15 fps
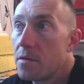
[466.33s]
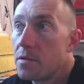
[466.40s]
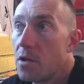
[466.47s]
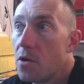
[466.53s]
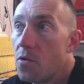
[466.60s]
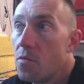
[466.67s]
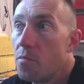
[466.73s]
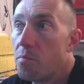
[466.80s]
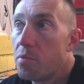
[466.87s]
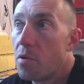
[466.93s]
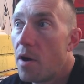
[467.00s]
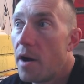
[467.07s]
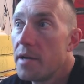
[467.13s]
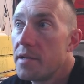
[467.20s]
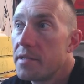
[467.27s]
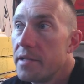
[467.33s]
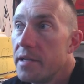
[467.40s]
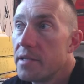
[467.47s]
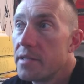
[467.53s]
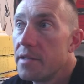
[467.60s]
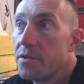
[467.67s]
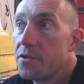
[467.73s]
So price
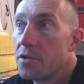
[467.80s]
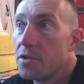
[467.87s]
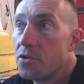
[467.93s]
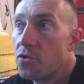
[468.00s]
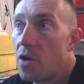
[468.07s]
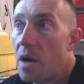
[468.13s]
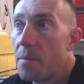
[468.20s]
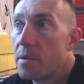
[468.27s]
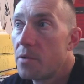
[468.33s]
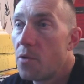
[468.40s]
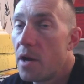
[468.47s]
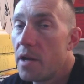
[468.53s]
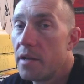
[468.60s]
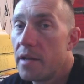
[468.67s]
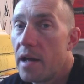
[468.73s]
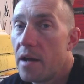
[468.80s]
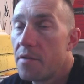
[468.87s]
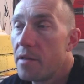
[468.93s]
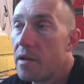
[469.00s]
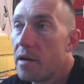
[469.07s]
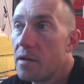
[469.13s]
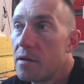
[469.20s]
isn't just dropping right
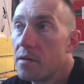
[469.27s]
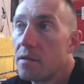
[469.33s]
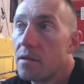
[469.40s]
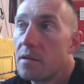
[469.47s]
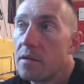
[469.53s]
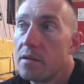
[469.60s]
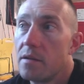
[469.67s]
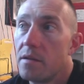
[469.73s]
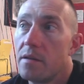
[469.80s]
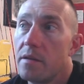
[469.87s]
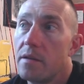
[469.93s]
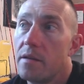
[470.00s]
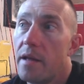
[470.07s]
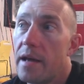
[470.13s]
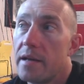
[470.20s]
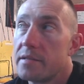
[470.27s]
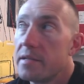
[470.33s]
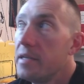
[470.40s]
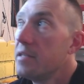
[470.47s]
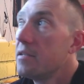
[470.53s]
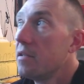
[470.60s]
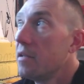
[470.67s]
down there
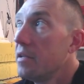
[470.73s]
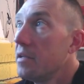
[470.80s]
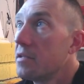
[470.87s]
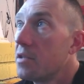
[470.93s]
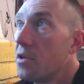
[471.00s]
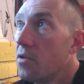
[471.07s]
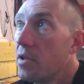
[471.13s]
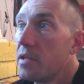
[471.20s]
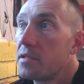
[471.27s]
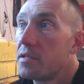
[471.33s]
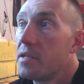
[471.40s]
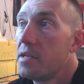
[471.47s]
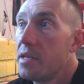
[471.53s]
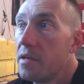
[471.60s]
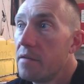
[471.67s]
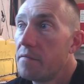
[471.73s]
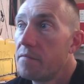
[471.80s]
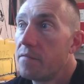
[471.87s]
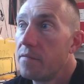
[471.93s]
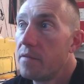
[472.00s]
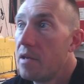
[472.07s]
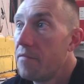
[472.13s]
as easily. So let's see
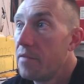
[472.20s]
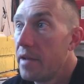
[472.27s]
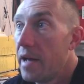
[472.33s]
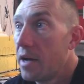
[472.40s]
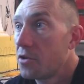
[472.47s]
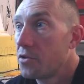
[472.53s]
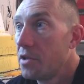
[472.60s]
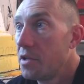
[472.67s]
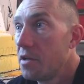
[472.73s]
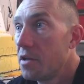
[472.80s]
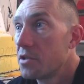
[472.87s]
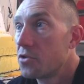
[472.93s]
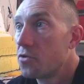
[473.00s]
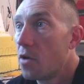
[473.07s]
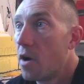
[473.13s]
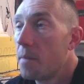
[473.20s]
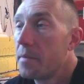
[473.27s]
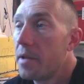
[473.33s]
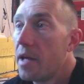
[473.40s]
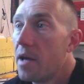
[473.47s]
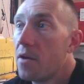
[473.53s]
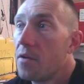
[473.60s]
if it actually does
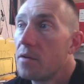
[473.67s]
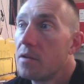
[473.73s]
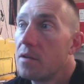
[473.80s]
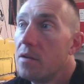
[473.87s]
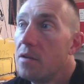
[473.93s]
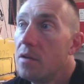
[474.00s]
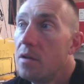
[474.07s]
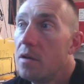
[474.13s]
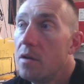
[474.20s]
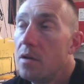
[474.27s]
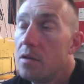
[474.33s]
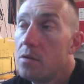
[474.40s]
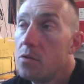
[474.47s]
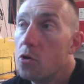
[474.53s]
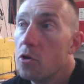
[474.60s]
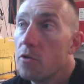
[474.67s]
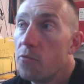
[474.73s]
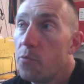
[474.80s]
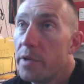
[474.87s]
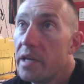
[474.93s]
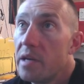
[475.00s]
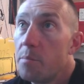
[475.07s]
drop down, or
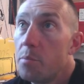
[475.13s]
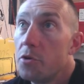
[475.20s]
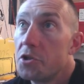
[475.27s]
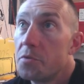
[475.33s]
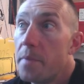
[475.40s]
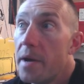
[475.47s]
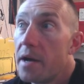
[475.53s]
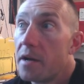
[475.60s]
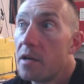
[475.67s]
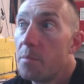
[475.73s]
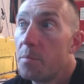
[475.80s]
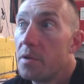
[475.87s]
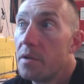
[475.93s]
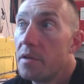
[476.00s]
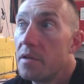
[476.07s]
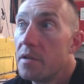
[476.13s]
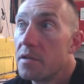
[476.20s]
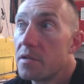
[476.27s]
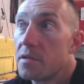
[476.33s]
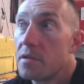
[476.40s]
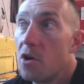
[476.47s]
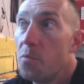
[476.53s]
if we get pushed back up into
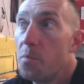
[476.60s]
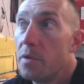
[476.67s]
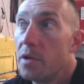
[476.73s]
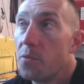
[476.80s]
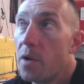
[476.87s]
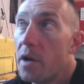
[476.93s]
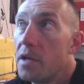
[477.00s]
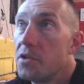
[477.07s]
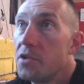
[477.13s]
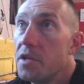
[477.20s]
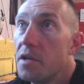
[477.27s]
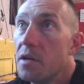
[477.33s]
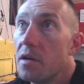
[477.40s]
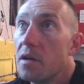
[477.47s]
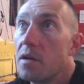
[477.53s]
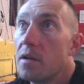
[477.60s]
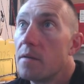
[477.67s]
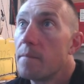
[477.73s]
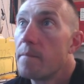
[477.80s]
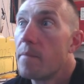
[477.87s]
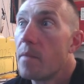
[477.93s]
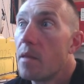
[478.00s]
this opening range here.
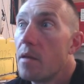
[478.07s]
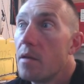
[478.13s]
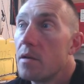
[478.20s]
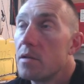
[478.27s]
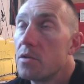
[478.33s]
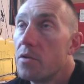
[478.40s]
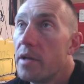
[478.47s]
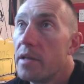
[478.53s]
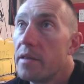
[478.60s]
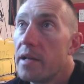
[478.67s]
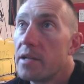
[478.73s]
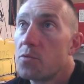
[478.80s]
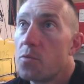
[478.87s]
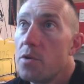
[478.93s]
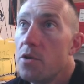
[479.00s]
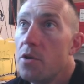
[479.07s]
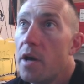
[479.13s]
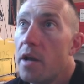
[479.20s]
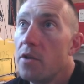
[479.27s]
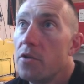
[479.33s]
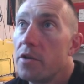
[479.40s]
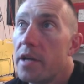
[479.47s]
So that's what you
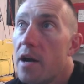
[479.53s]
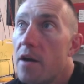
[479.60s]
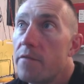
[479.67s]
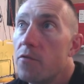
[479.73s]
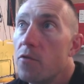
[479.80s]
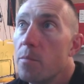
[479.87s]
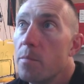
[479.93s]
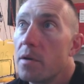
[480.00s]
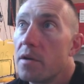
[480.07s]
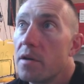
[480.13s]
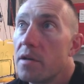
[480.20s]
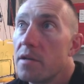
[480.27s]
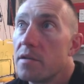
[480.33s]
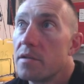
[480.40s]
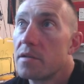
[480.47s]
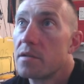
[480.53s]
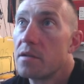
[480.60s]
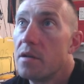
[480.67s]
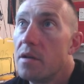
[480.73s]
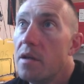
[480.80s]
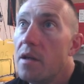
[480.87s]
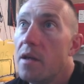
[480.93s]
got to look out for,
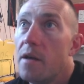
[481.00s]
because